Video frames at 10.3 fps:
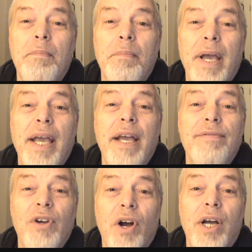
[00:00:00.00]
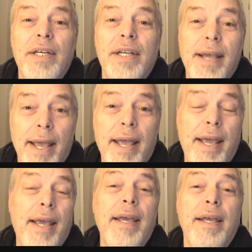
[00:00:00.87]
may have gone
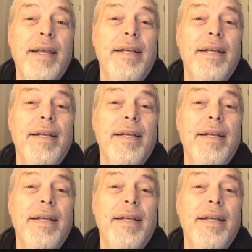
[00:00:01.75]
gay